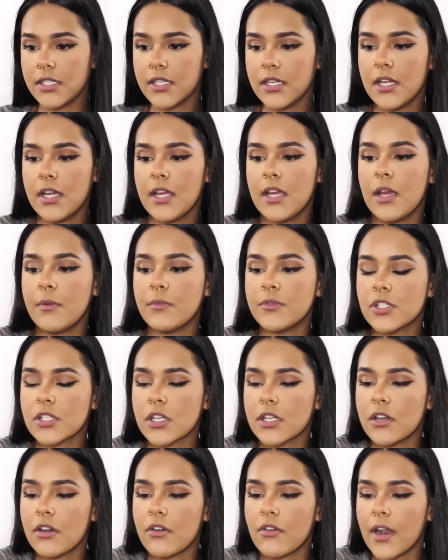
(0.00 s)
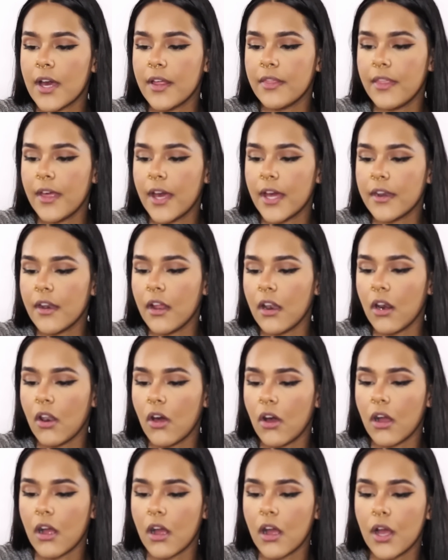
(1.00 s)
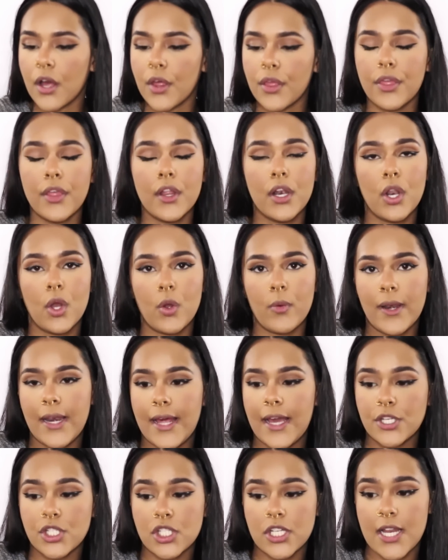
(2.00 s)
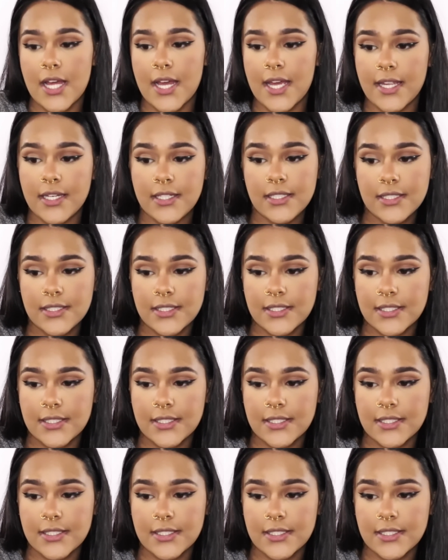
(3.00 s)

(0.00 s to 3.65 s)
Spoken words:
I'm just going to run that along the lower lash line.